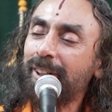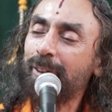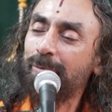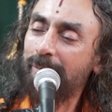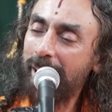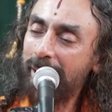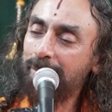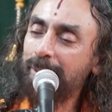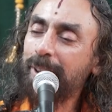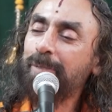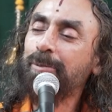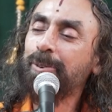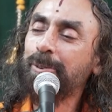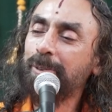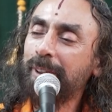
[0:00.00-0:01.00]
Main bhi
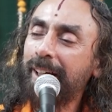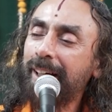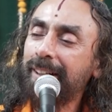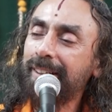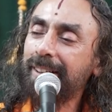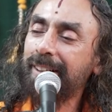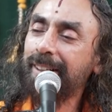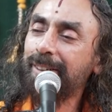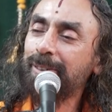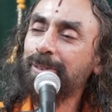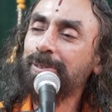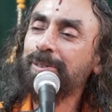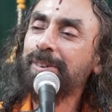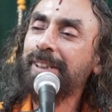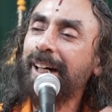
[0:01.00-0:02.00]
bhooka na
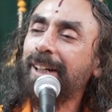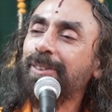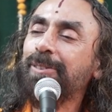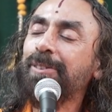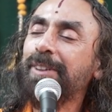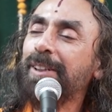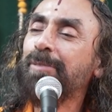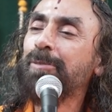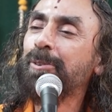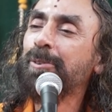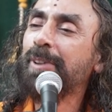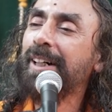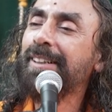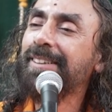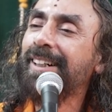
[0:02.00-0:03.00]
rahu, sadhu na
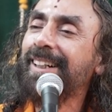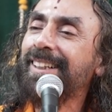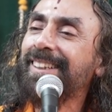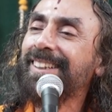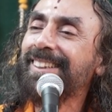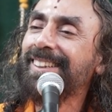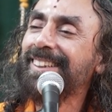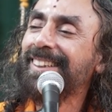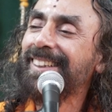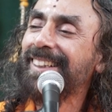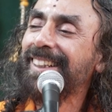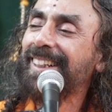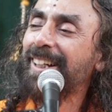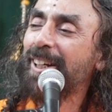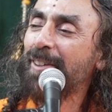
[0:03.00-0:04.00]
bhooka jaye.
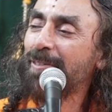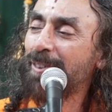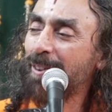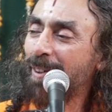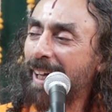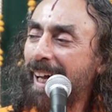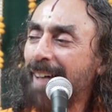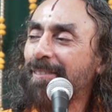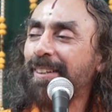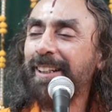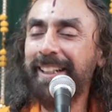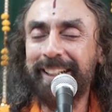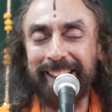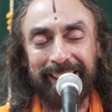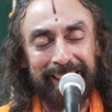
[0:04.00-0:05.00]
If you have a
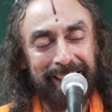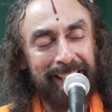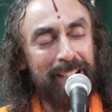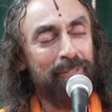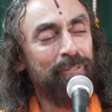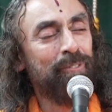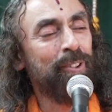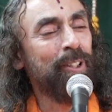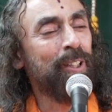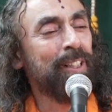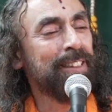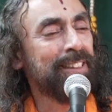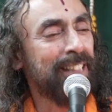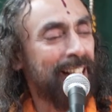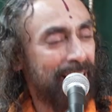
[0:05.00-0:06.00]
little enough for
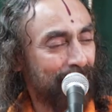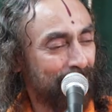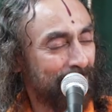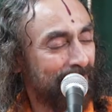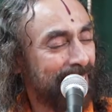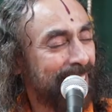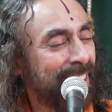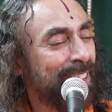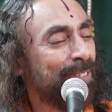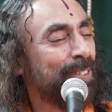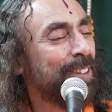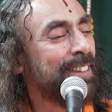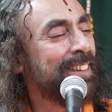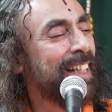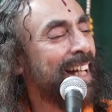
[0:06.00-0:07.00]
yourself, a little
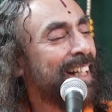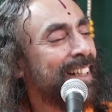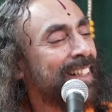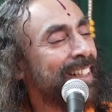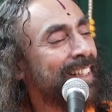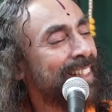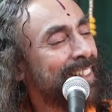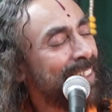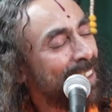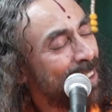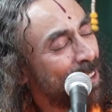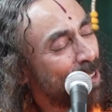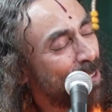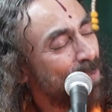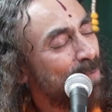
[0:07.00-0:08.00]
for charity,
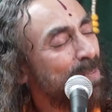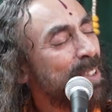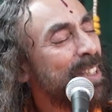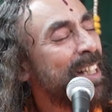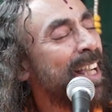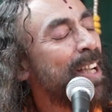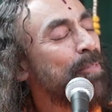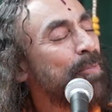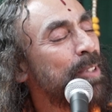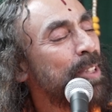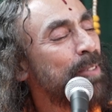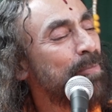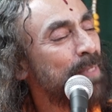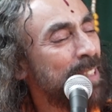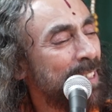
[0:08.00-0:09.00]
be happy,
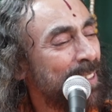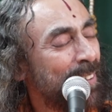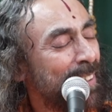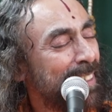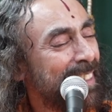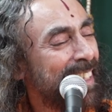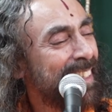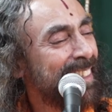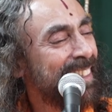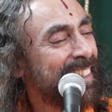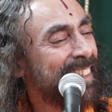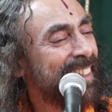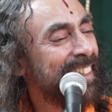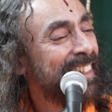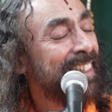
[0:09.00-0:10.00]
be
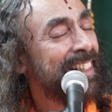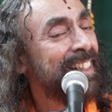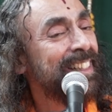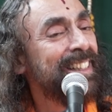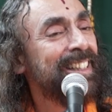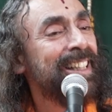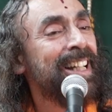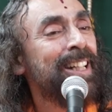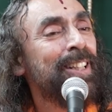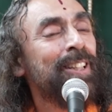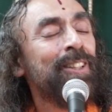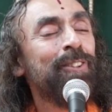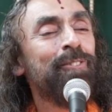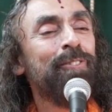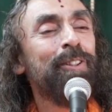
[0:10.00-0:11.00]
contented, then
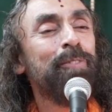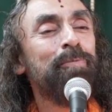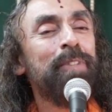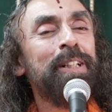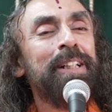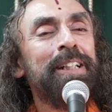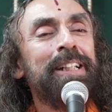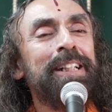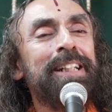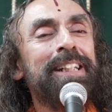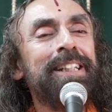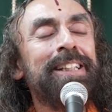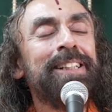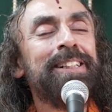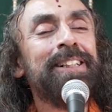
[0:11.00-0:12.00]
you will be
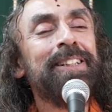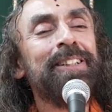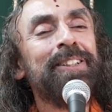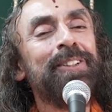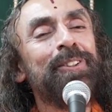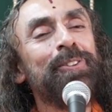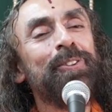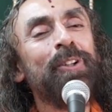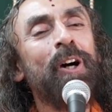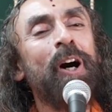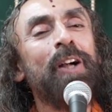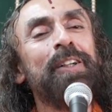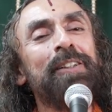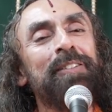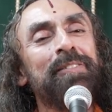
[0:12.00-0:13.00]
dear to
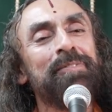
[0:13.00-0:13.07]
God.